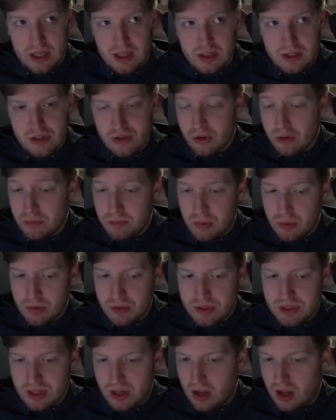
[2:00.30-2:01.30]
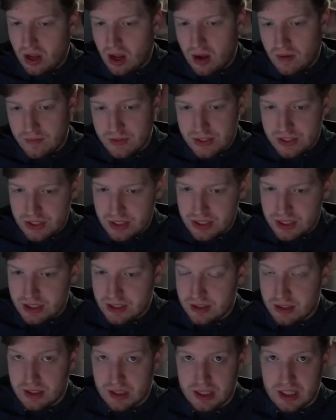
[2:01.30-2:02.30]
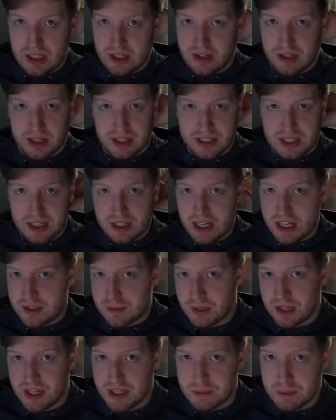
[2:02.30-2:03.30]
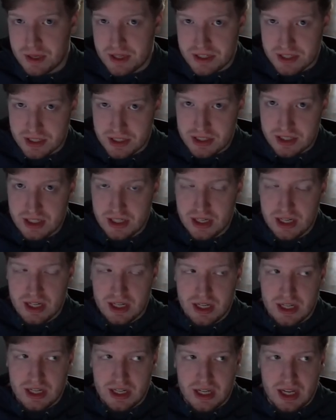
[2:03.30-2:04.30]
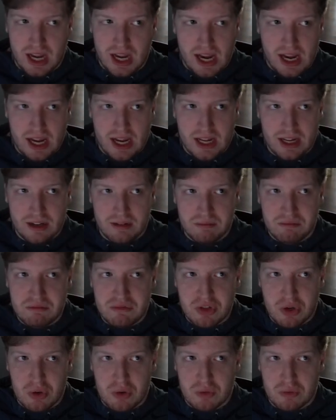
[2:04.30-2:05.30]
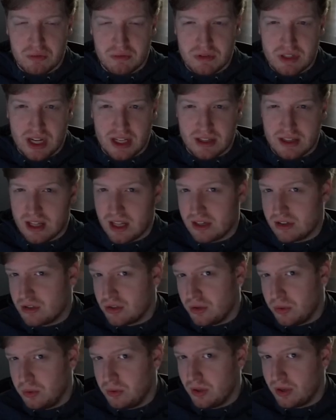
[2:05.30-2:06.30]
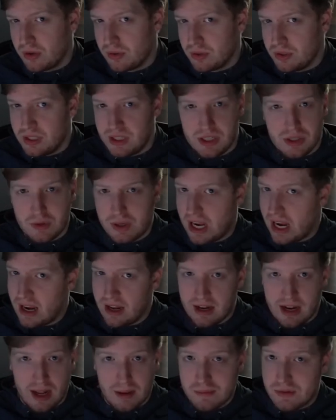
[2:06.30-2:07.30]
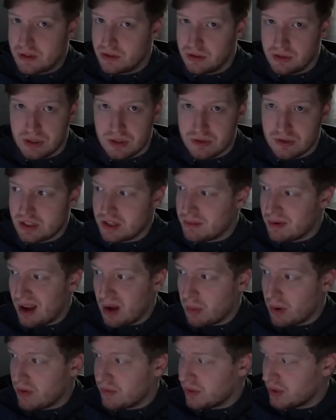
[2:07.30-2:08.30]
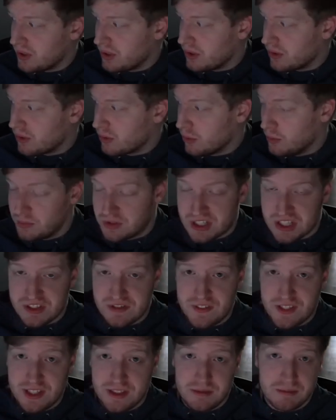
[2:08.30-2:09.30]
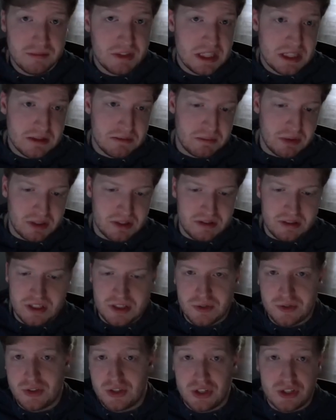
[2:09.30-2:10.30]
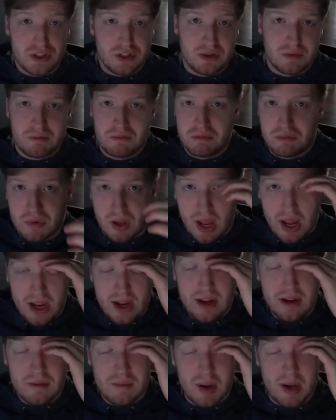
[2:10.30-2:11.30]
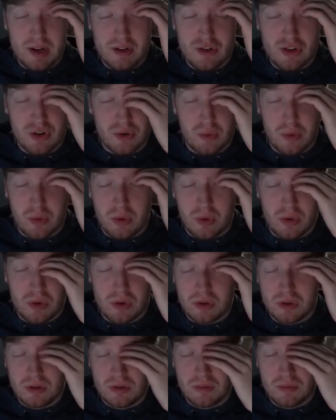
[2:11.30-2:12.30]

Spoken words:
Stoneborns. Obviously, again, like I said, case by case basis, and don't take that too literally. You can absolutely use them however your group sees fit, but this is just a general